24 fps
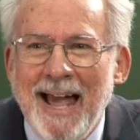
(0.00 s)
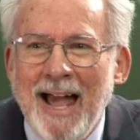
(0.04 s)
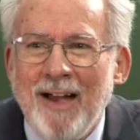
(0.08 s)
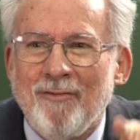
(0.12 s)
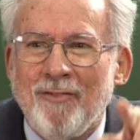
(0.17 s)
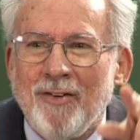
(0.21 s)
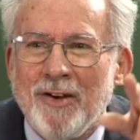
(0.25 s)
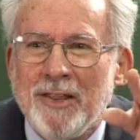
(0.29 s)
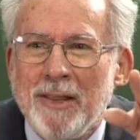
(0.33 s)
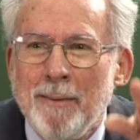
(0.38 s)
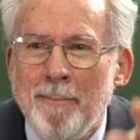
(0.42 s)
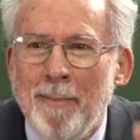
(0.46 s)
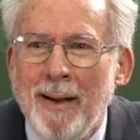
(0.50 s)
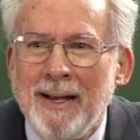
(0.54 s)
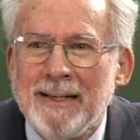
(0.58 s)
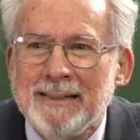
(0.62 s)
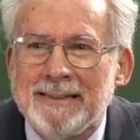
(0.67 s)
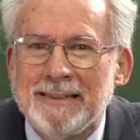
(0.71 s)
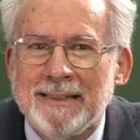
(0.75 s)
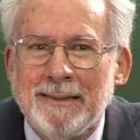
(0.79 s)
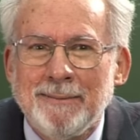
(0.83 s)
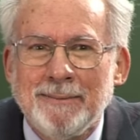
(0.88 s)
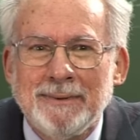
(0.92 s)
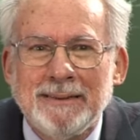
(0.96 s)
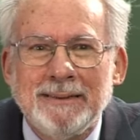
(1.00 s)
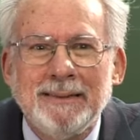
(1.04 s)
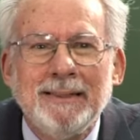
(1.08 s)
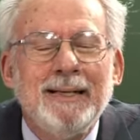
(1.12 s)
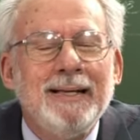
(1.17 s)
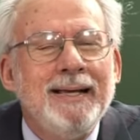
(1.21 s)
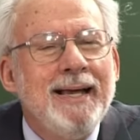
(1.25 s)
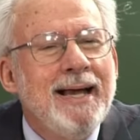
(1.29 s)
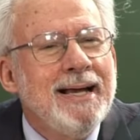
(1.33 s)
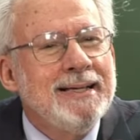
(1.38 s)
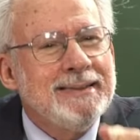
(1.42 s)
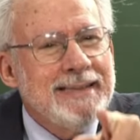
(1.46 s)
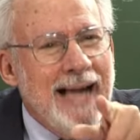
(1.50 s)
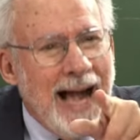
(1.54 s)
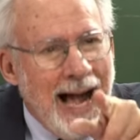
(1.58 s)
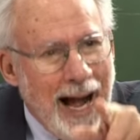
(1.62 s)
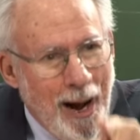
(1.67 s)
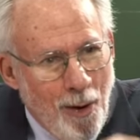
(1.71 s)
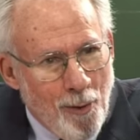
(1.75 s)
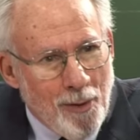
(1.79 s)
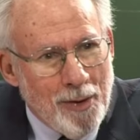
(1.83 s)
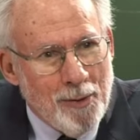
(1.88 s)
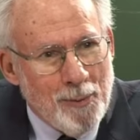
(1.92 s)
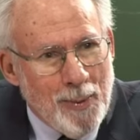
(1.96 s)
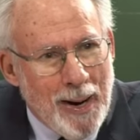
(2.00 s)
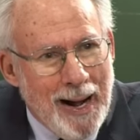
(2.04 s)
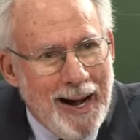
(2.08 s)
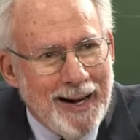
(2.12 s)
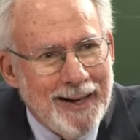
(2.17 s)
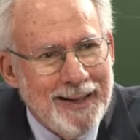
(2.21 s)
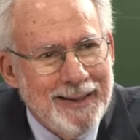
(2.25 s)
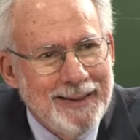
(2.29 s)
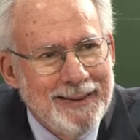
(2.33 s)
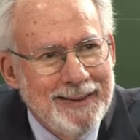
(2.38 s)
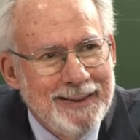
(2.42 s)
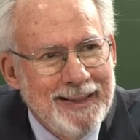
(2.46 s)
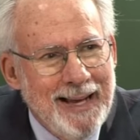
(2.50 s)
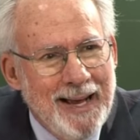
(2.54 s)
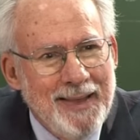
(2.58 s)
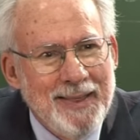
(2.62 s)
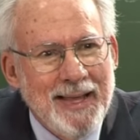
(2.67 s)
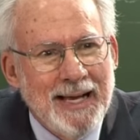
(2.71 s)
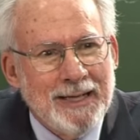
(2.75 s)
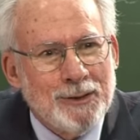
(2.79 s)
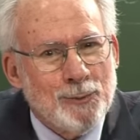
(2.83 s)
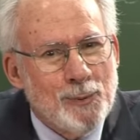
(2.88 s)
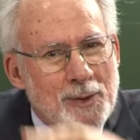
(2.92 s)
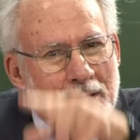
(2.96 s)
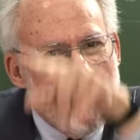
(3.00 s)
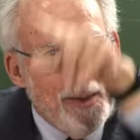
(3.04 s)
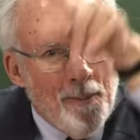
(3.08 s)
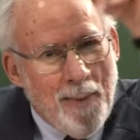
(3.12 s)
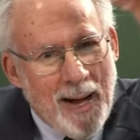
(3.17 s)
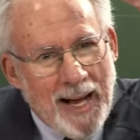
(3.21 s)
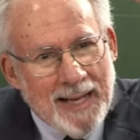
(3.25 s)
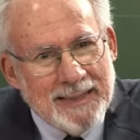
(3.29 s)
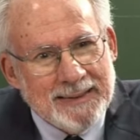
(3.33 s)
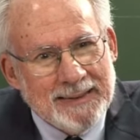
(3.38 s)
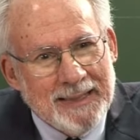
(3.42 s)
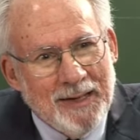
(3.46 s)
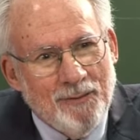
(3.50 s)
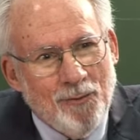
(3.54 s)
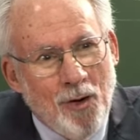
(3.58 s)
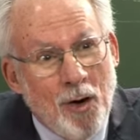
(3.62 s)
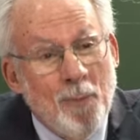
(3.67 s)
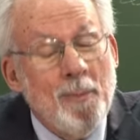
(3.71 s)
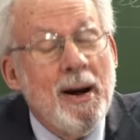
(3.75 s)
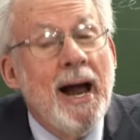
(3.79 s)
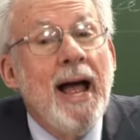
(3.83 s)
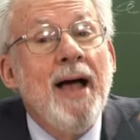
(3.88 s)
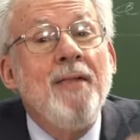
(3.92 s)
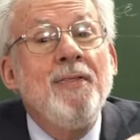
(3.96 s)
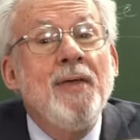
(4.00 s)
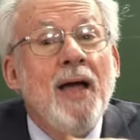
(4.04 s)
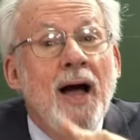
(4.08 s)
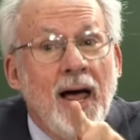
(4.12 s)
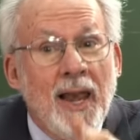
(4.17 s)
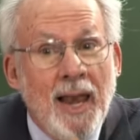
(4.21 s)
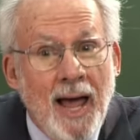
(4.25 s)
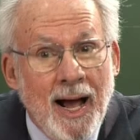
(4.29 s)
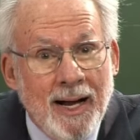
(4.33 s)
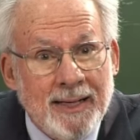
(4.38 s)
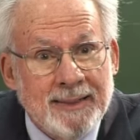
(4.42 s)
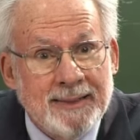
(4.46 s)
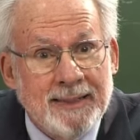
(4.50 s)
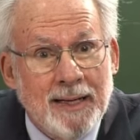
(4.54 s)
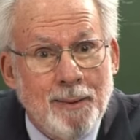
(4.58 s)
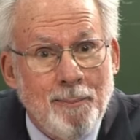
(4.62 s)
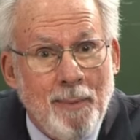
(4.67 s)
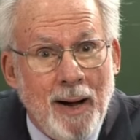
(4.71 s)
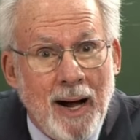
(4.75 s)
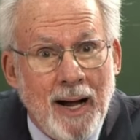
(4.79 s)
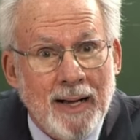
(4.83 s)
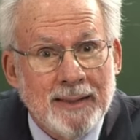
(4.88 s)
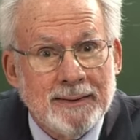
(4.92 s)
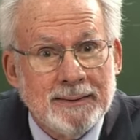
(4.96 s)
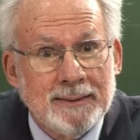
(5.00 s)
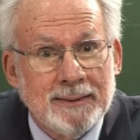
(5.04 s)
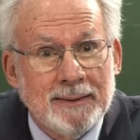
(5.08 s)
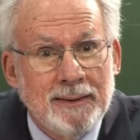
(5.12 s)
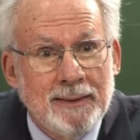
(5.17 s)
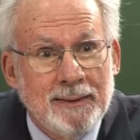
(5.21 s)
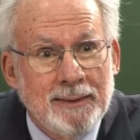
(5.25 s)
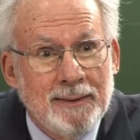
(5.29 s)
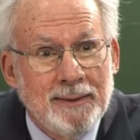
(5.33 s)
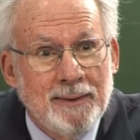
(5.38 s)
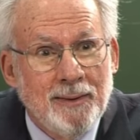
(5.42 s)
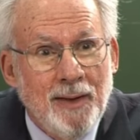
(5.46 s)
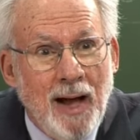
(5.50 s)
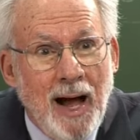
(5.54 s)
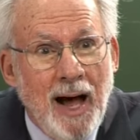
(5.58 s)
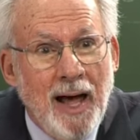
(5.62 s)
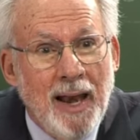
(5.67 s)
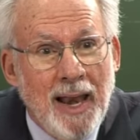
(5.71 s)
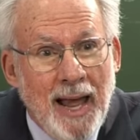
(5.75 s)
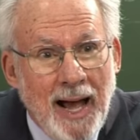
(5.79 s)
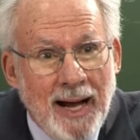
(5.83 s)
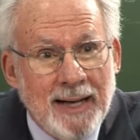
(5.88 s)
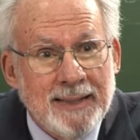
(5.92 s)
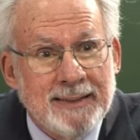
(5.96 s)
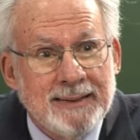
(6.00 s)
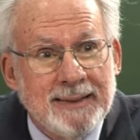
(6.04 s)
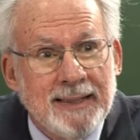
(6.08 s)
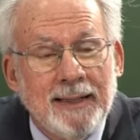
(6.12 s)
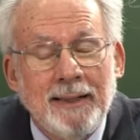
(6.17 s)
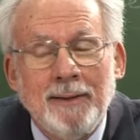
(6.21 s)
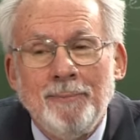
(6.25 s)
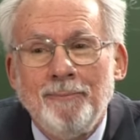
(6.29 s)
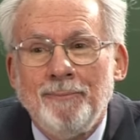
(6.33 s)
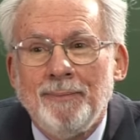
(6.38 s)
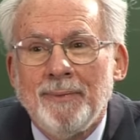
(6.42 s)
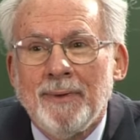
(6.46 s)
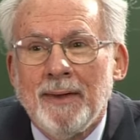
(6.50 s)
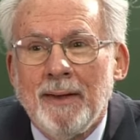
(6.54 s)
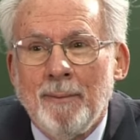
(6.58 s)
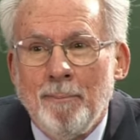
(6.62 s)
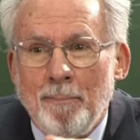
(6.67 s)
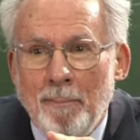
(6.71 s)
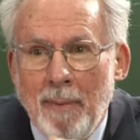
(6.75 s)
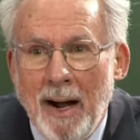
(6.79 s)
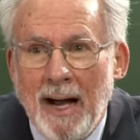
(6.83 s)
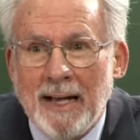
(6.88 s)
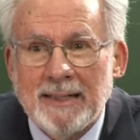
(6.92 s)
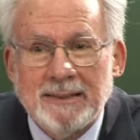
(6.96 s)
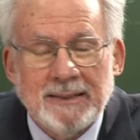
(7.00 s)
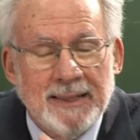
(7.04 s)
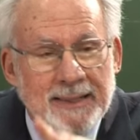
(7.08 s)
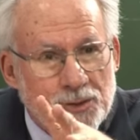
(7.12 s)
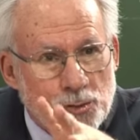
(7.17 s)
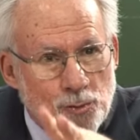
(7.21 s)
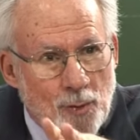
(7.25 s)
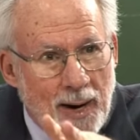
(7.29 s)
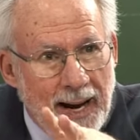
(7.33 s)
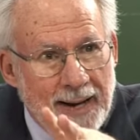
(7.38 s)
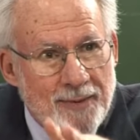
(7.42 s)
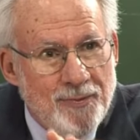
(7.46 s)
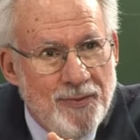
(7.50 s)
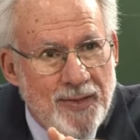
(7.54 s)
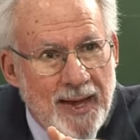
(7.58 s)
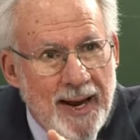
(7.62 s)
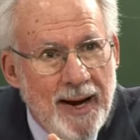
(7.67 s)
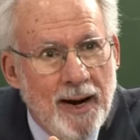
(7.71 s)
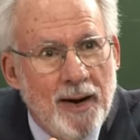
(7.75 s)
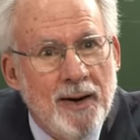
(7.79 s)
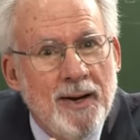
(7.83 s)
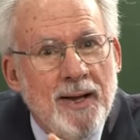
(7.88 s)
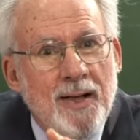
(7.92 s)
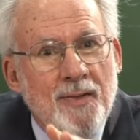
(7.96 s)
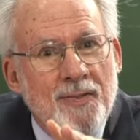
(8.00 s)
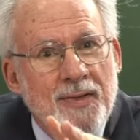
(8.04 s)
And for the Muslims, it's our rock. And that's where the Mosque of Omar and the Al-Aqsa Mosque. Al-Aqsa Mosque is right there.